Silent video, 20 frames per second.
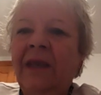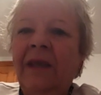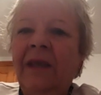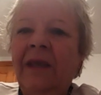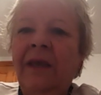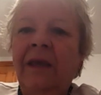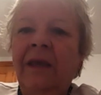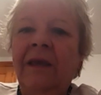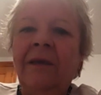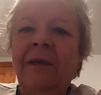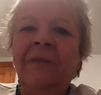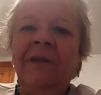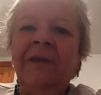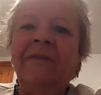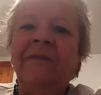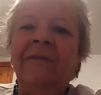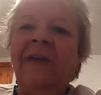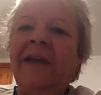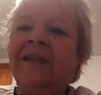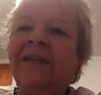The
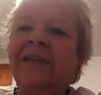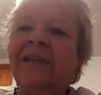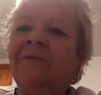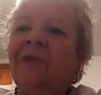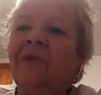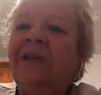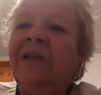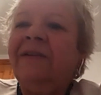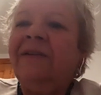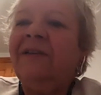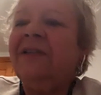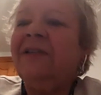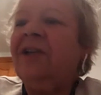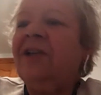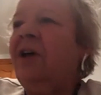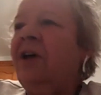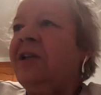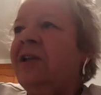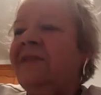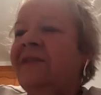effects of grief is
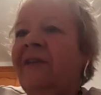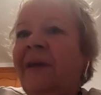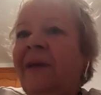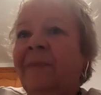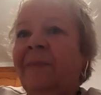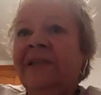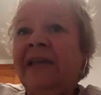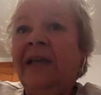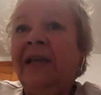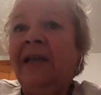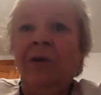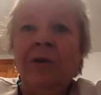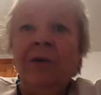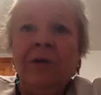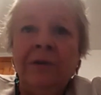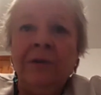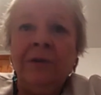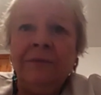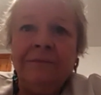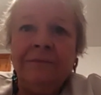loss of appetite,
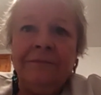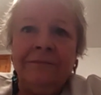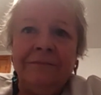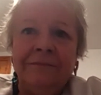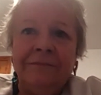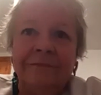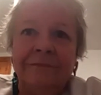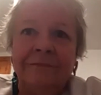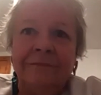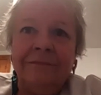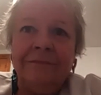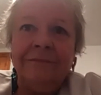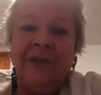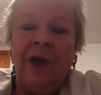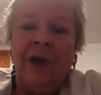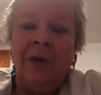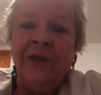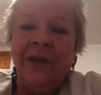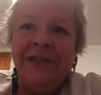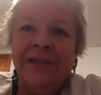or
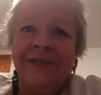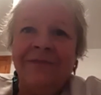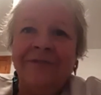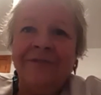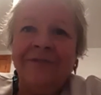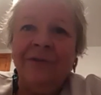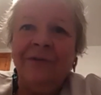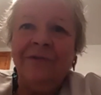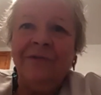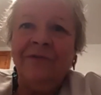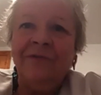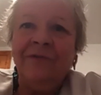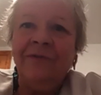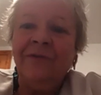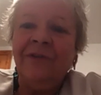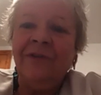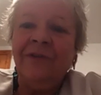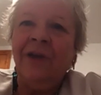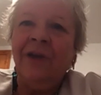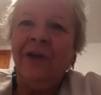going to food
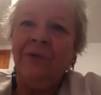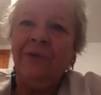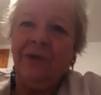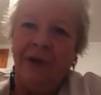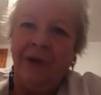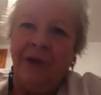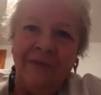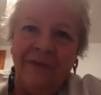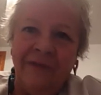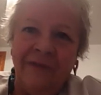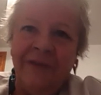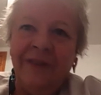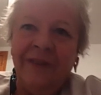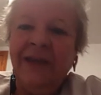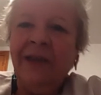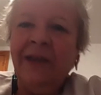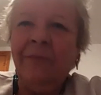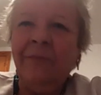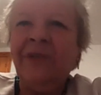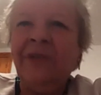for the old comfort
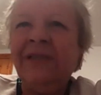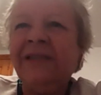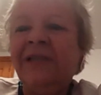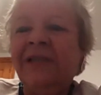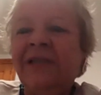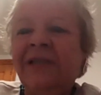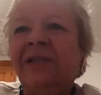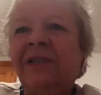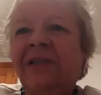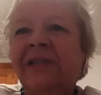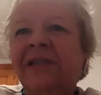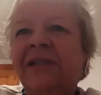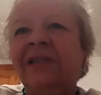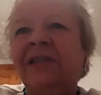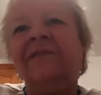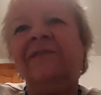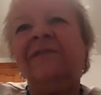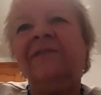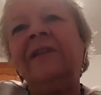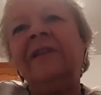thing, but it's not. It's to
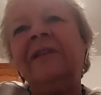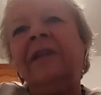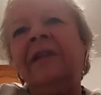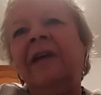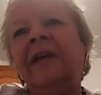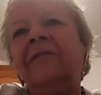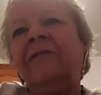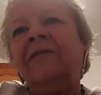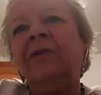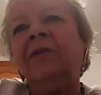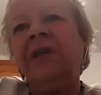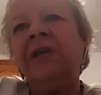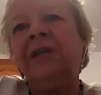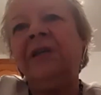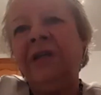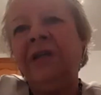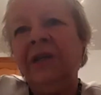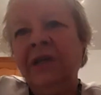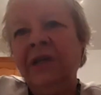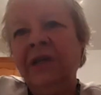fill that void,
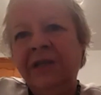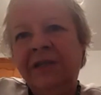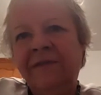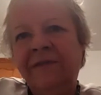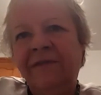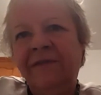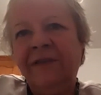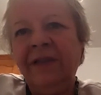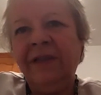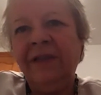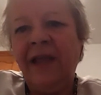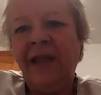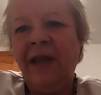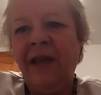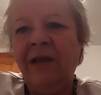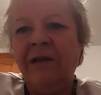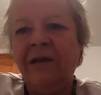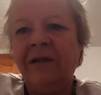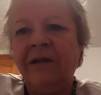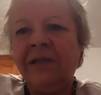to fill that
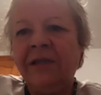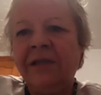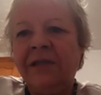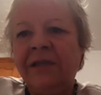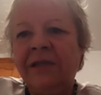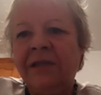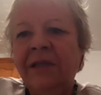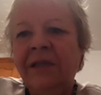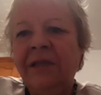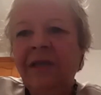loss.